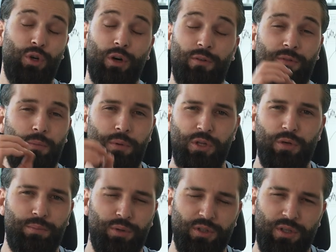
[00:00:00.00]
God forbid
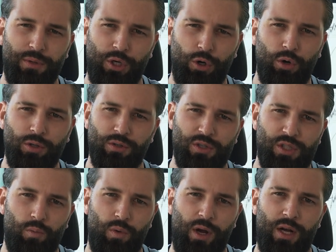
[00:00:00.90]
you put them in gold or
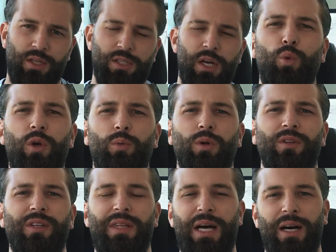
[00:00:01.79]
somewhere else, we will
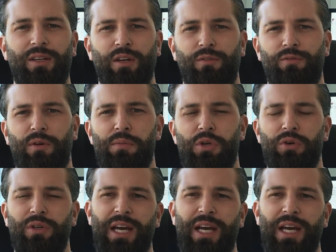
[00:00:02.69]
deduct it from you.